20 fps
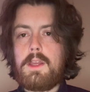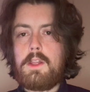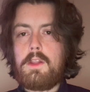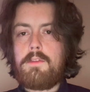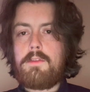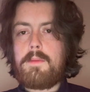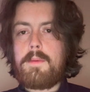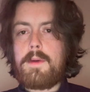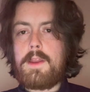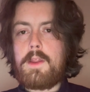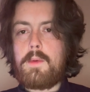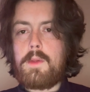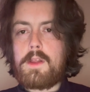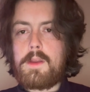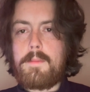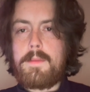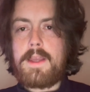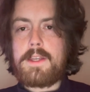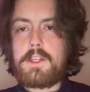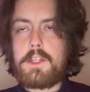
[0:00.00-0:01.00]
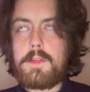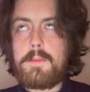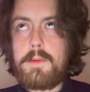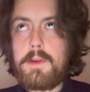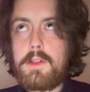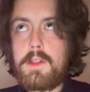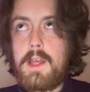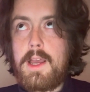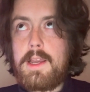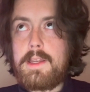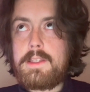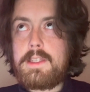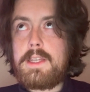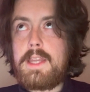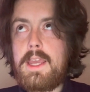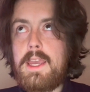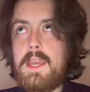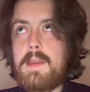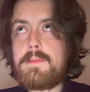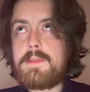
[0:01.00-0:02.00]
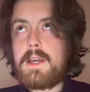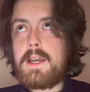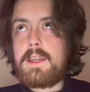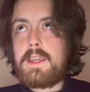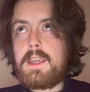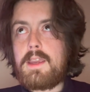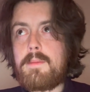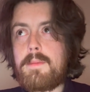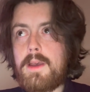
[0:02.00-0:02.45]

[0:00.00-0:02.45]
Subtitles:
everybody, welcome back to the book log. Today I'm talking